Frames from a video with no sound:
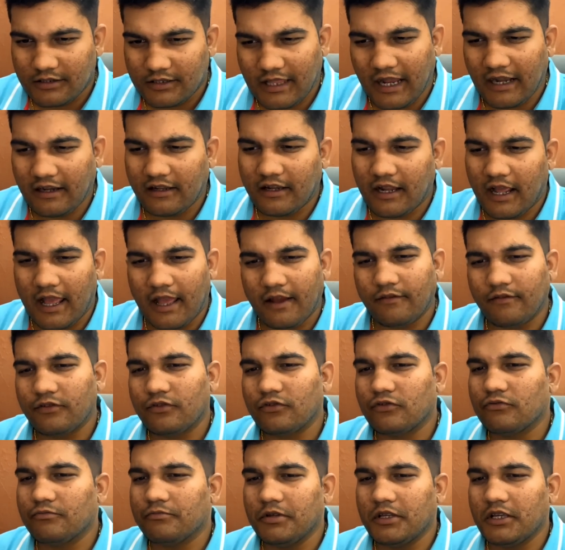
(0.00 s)
That
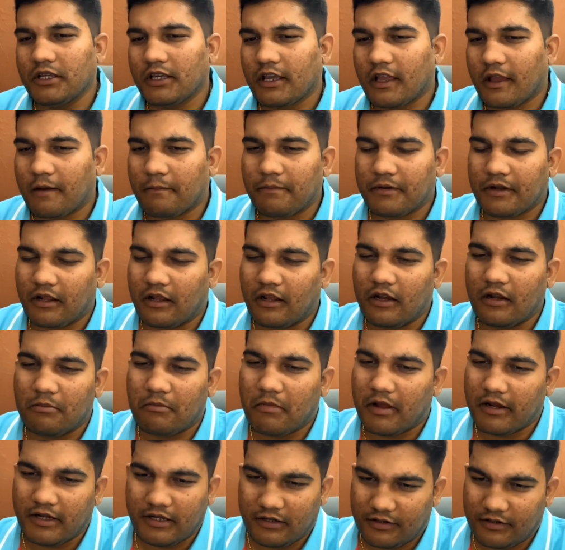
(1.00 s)
have to be kept in
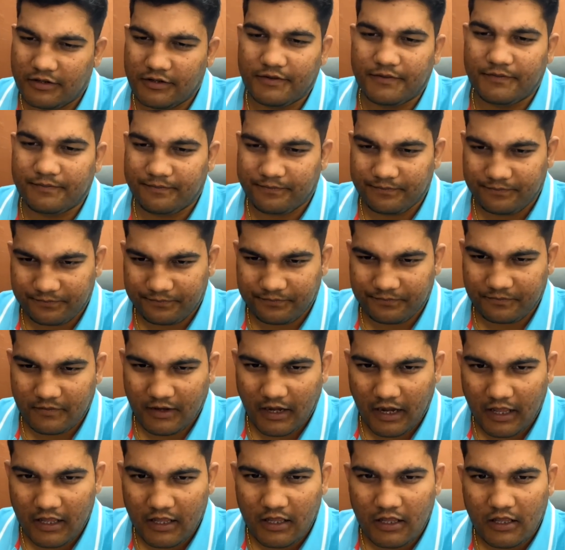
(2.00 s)
mind.
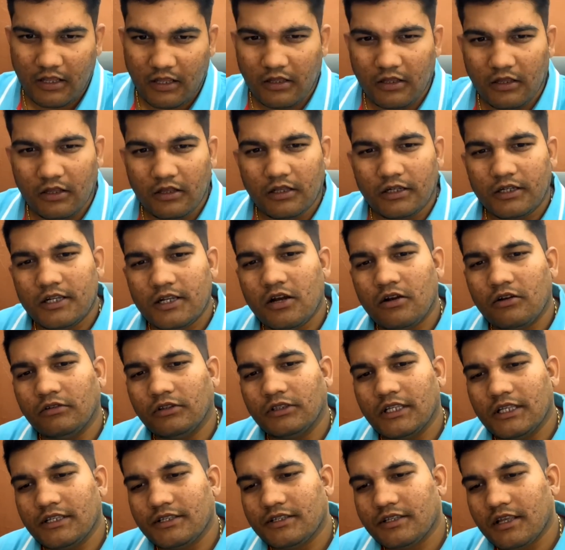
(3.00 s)
Now
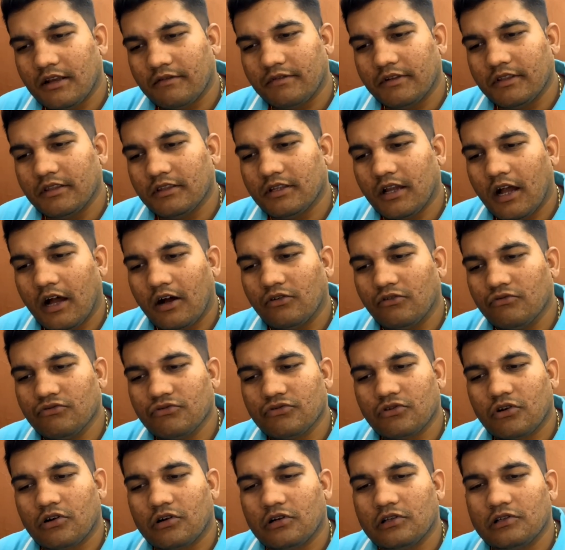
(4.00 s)
the seventh
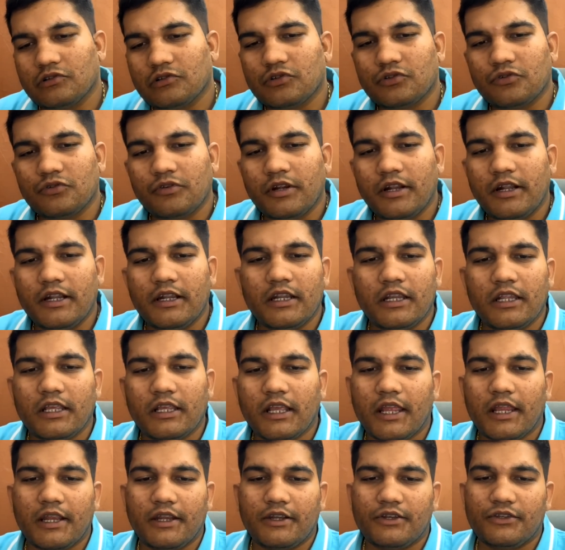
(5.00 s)
house also
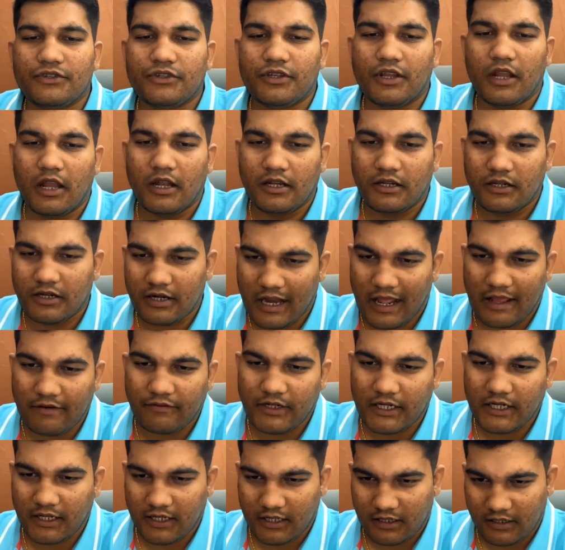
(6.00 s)
indicates
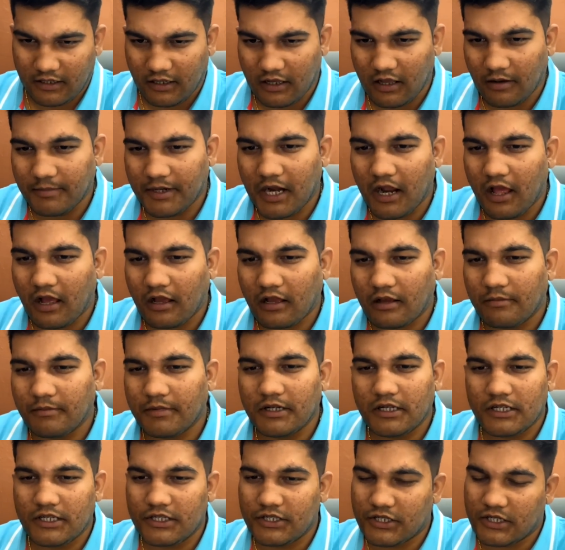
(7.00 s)
traveling.
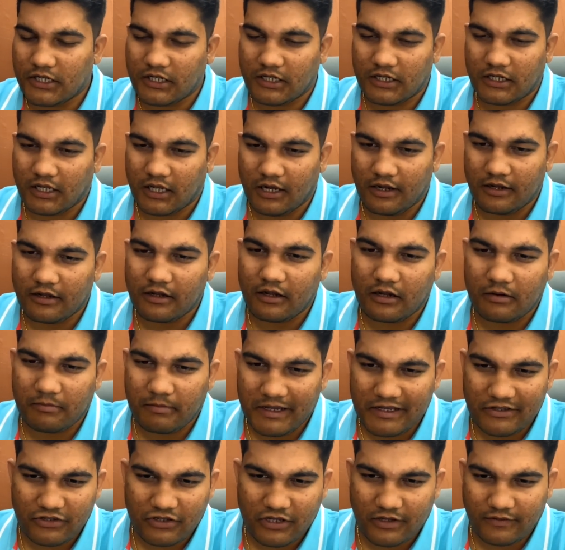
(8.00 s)
Gamanagaman is indicated
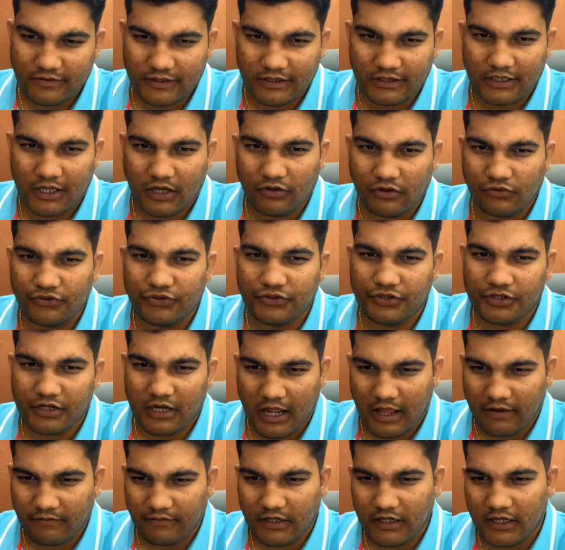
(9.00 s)
by seventh house,
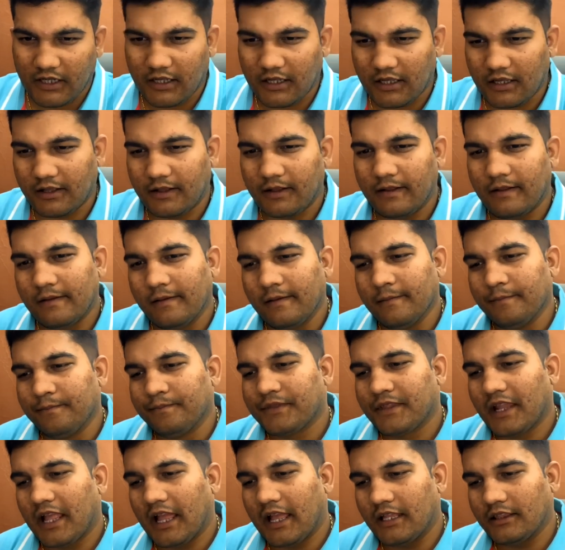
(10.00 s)
traveling,
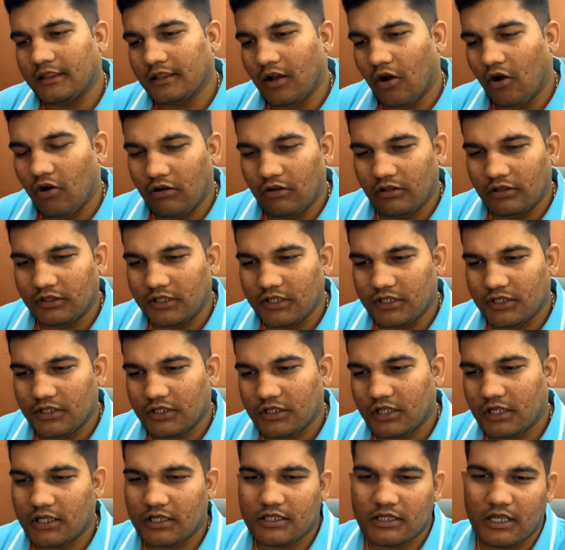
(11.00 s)
and all
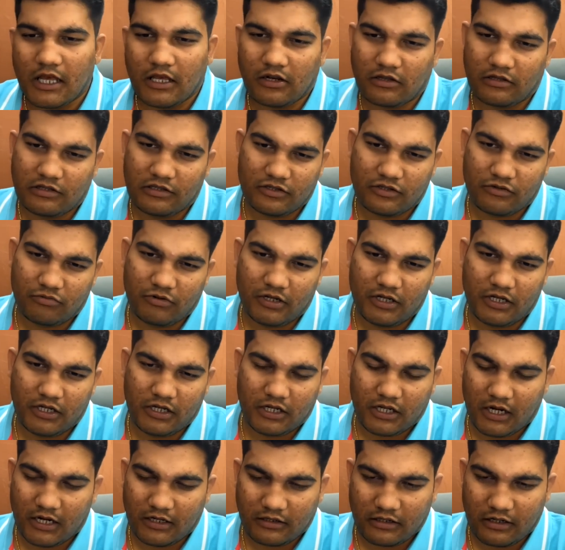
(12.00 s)
these things are also
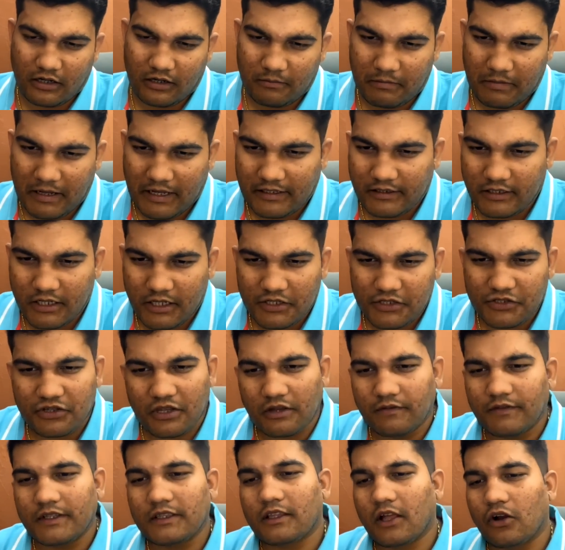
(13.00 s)
indicated by the
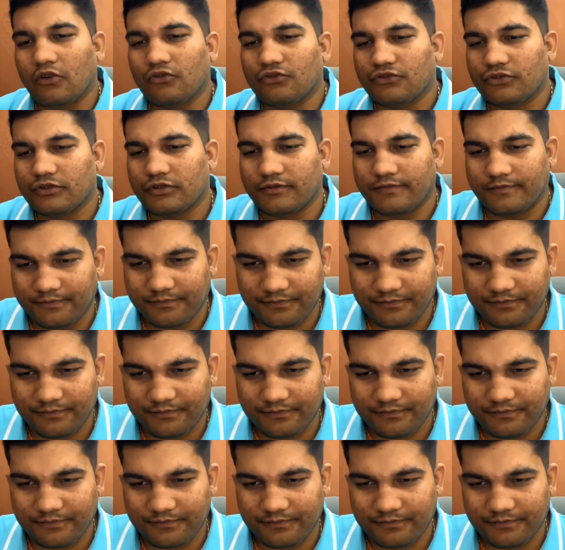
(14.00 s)
seventh house.